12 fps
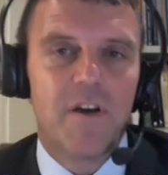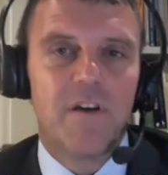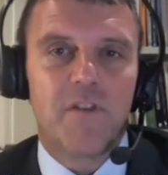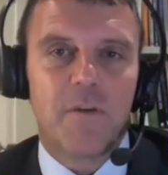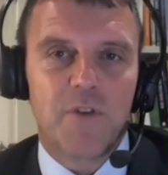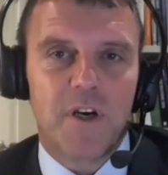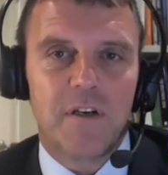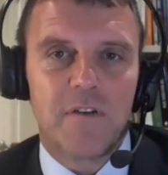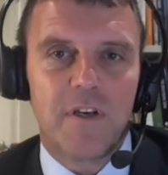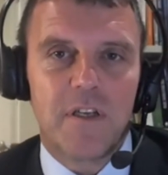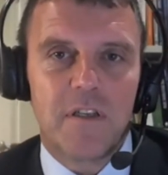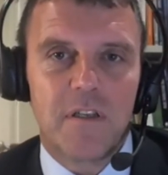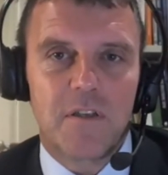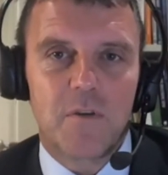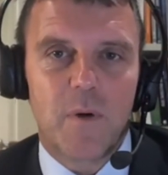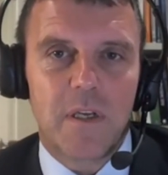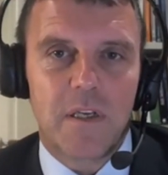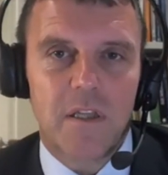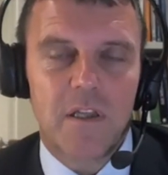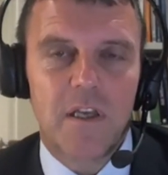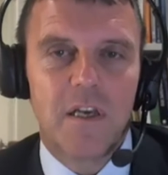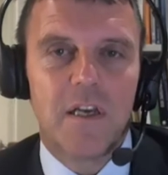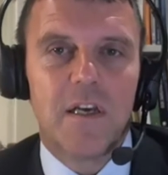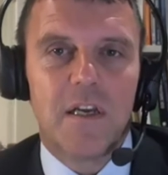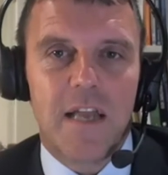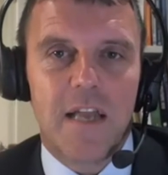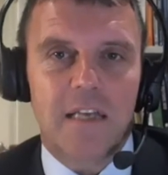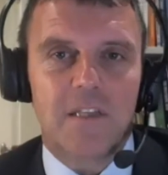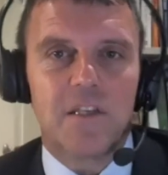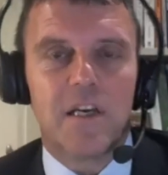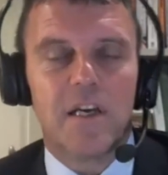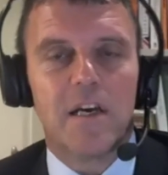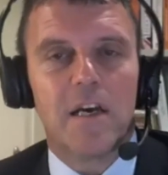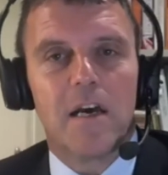from January the 20th next year,